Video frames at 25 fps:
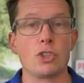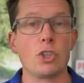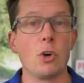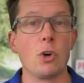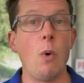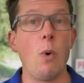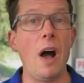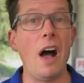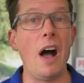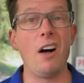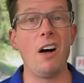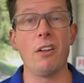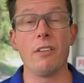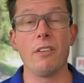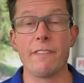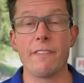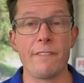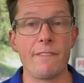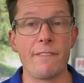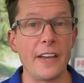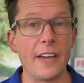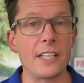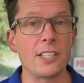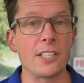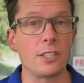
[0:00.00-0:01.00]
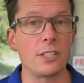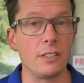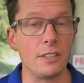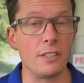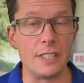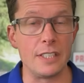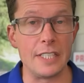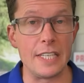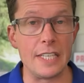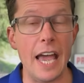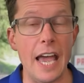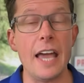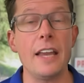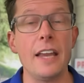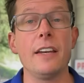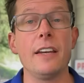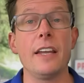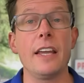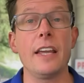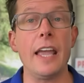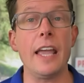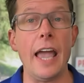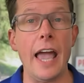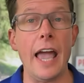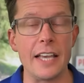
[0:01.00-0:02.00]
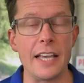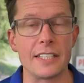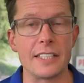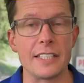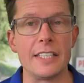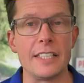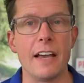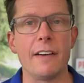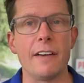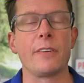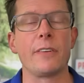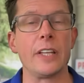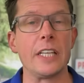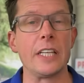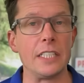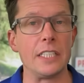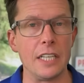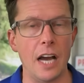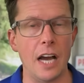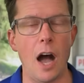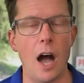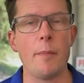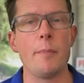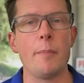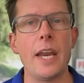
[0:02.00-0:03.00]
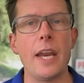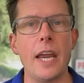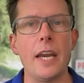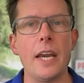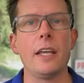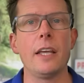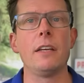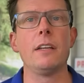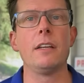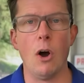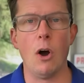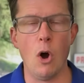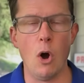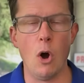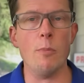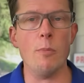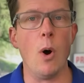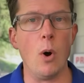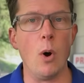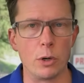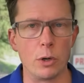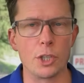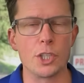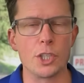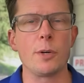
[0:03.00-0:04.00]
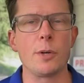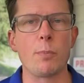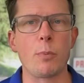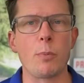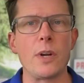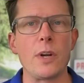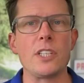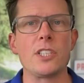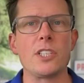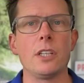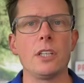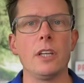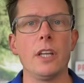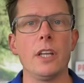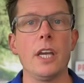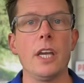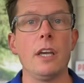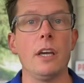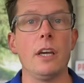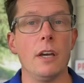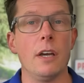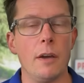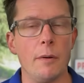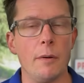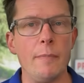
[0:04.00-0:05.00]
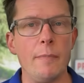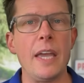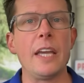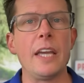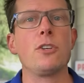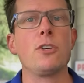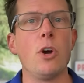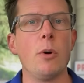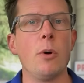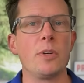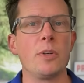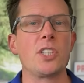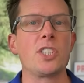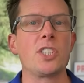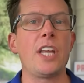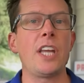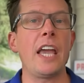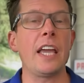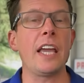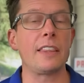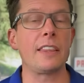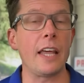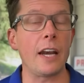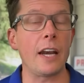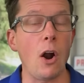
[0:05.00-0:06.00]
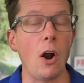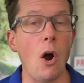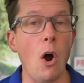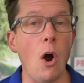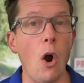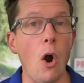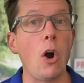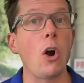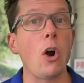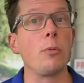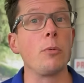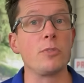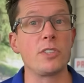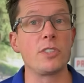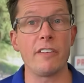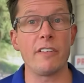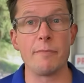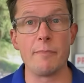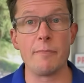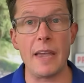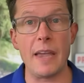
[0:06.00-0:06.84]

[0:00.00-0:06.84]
So while fixed debt has definitely dominated home ownership recently, make no mistake that ARMs have